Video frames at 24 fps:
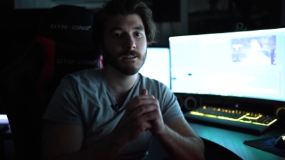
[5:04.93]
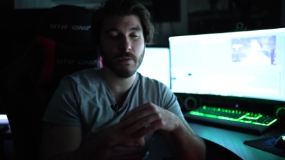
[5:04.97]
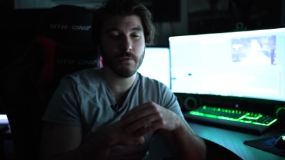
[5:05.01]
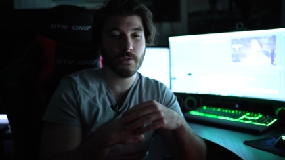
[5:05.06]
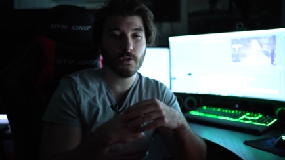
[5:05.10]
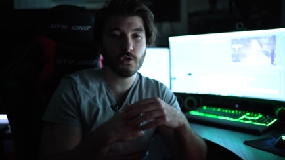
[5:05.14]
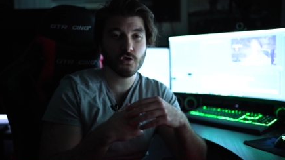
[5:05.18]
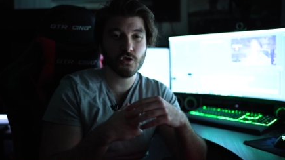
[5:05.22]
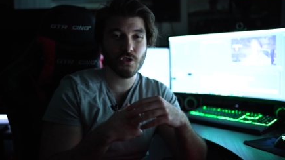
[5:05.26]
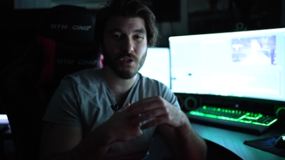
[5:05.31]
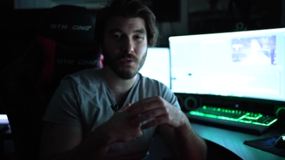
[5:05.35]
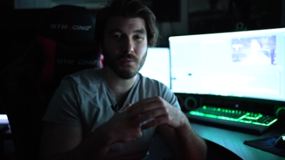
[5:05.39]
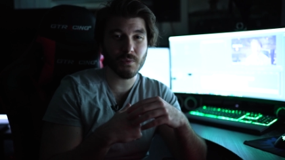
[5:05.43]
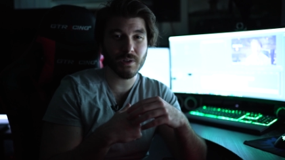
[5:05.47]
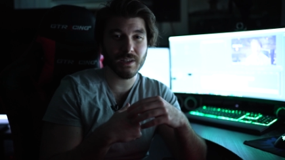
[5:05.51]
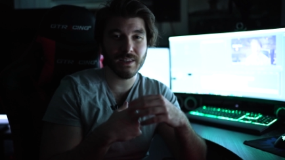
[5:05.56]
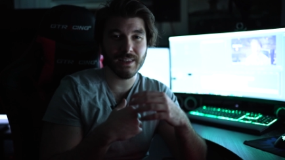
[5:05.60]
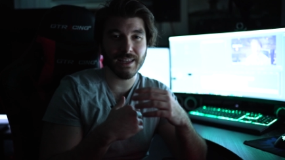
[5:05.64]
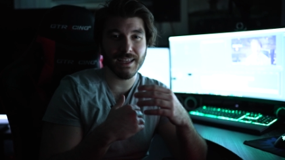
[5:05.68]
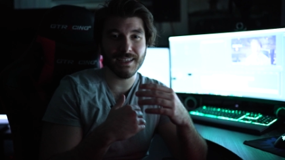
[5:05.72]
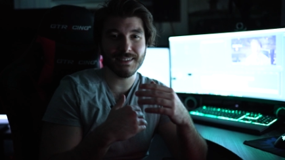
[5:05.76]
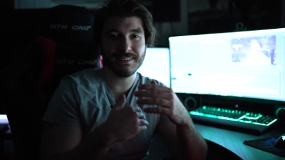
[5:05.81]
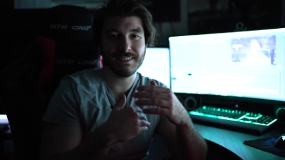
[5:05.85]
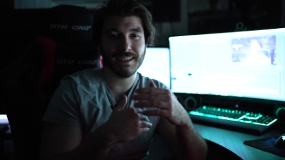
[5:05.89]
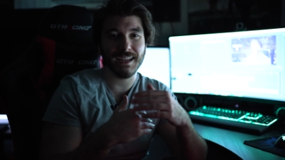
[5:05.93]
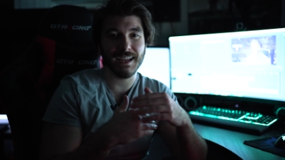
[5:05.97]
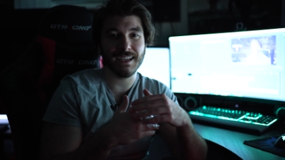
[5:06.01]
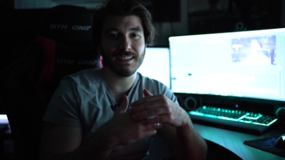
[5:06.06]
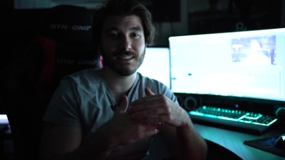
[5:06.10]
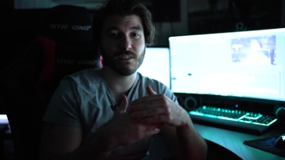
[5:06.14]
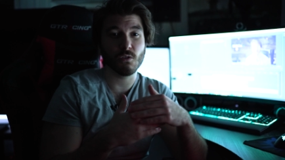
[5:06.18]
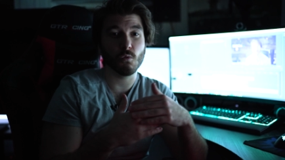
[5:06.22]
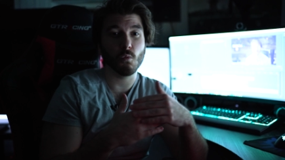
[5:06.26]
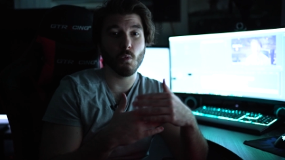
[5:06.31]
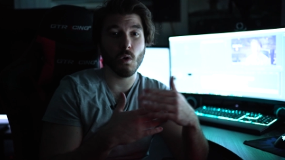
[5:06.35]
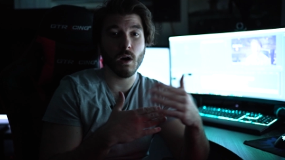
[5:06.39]
If you're shooting with a lens that
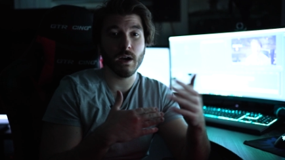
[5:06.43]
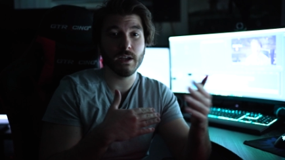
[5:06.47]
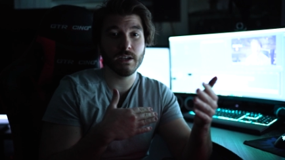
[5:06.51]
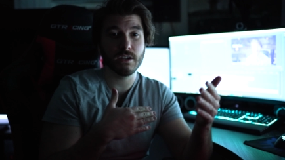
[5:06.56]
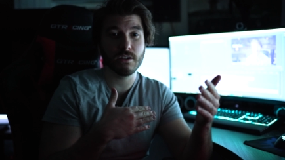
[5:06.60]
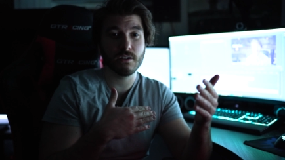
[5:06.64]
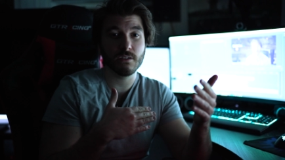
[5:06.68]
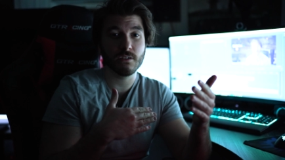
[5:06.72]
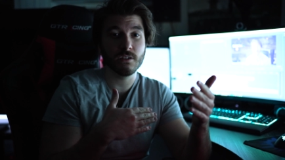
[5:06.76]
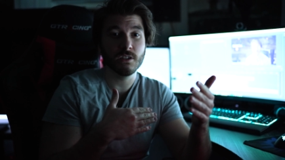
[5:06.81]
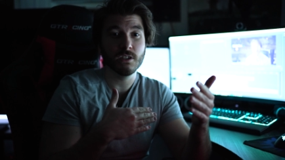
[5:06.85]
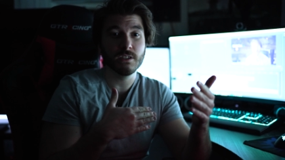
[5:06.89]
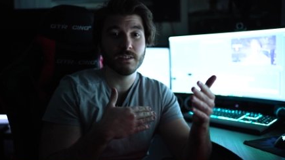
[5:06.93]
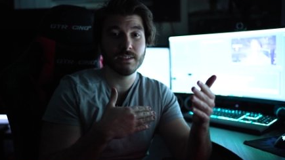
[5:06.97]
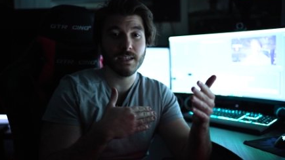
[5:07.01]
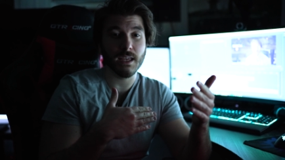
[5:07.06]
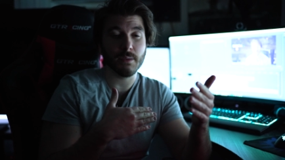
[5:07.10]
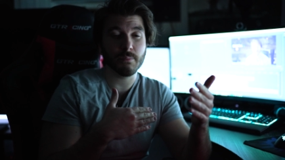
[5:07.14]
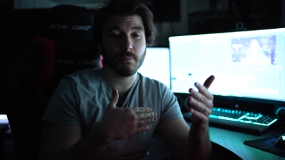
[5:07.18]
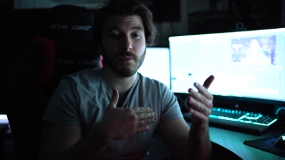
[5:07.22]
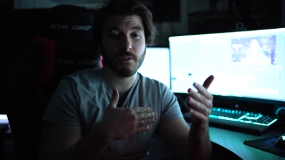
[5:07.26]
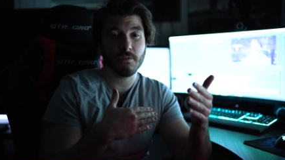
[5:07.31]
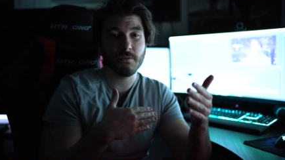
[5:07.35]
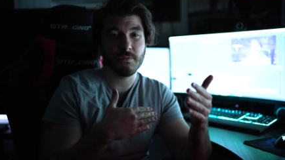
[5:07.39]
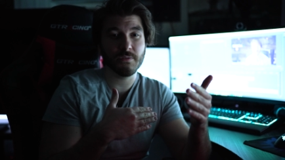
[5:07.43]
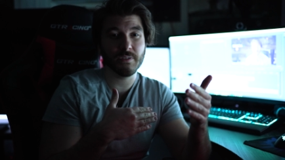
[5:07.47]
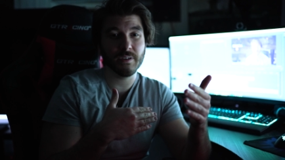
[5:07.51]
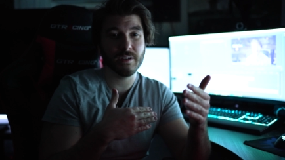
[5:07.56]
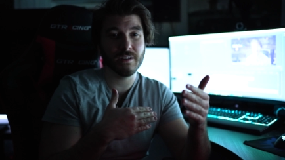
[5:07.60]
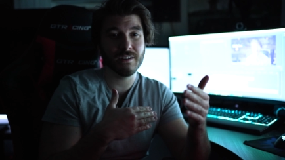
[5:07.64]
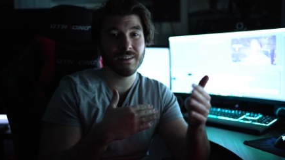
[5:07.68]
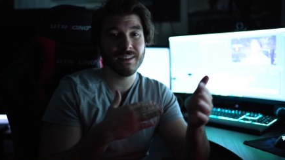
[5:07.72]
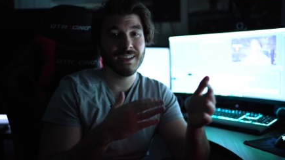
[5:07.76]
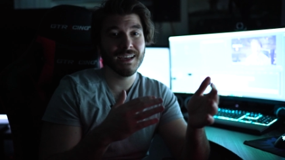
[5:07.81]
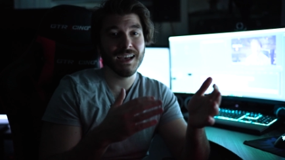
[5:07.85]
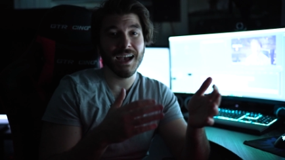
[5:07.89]
has a wider depth of
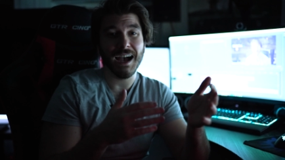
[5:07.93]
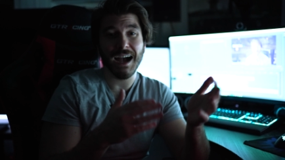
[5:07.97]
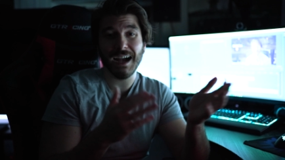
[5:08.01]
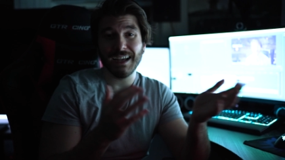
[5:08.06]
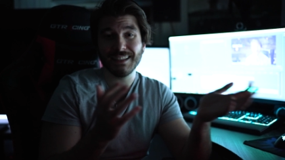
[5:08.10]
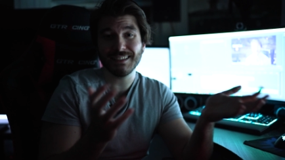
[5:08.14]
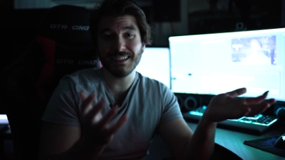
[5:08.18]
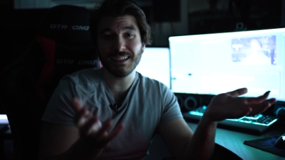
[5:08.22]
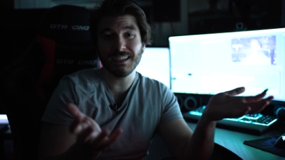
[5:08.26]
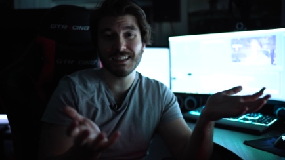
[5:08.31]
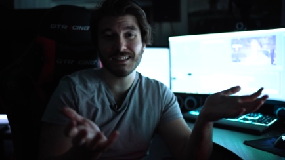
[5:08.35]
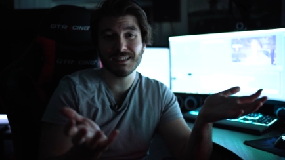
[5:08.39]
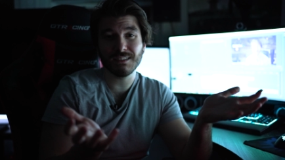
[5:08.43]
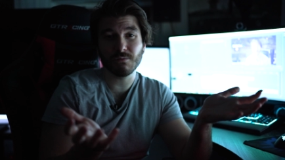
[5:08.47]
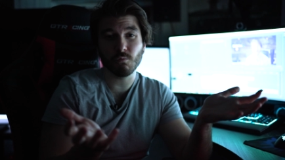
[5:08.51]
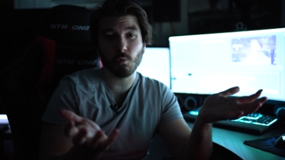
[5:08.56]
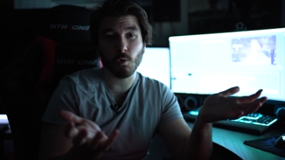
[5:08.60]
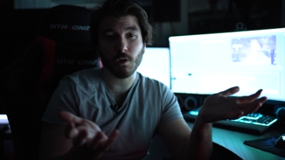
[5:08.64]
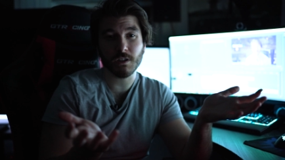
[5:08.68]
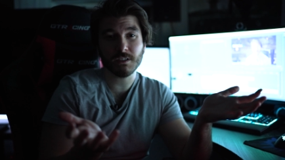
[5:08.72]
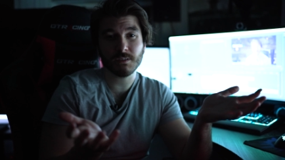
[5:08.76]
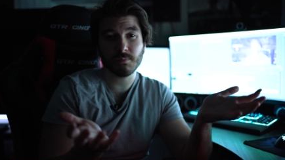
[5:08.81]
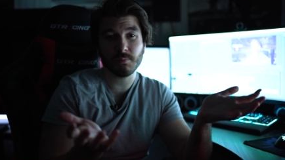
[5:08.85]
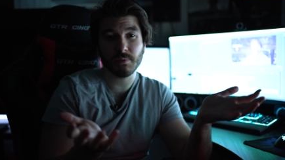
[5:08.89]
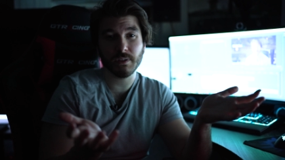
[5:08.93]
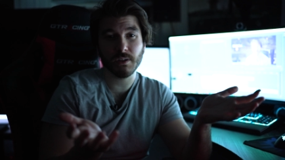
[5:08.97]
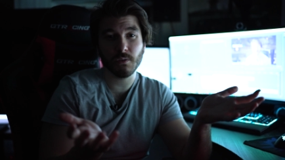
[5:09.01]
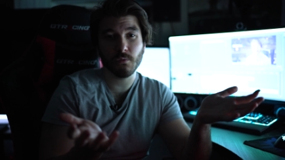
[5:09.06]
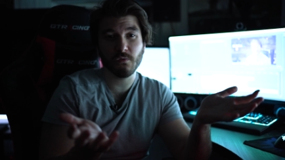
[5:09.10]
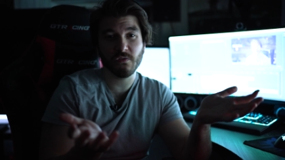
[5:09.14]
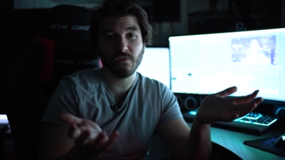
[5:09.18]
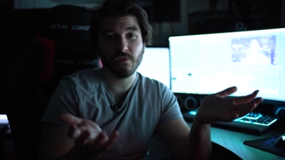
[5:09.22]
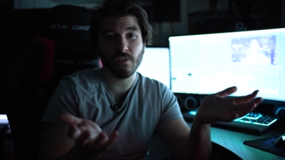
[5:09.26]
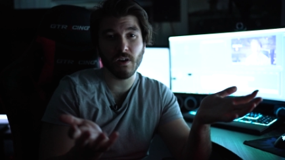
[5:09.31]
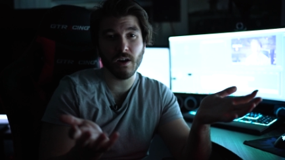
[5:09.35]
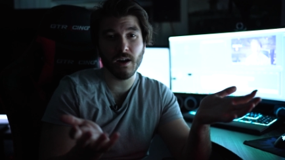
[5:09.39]
field, I think it works pretty
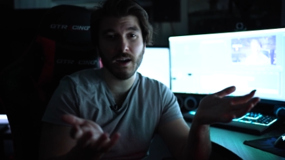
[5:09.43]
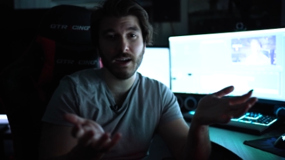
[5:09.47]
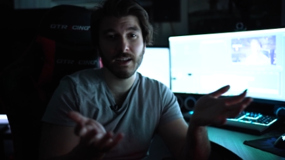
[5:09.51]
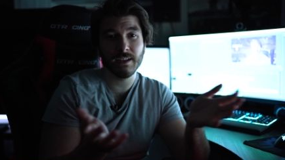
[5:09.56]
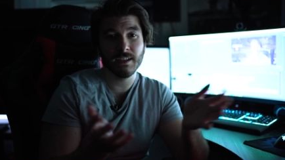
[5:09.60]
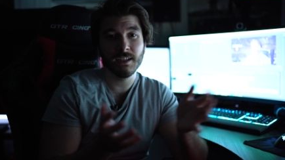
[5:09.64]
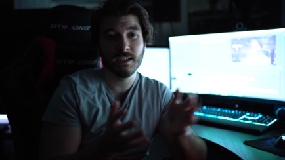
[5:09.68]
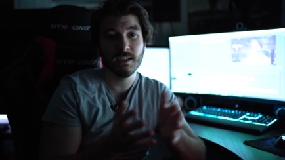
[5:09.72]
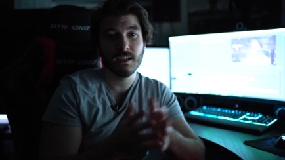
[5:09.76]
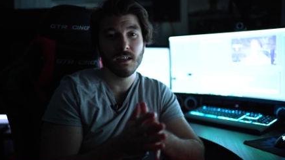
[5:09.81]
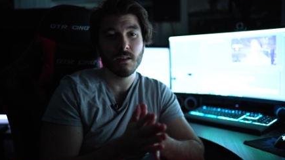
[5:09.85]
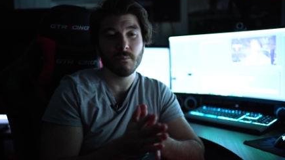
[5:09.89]
fine.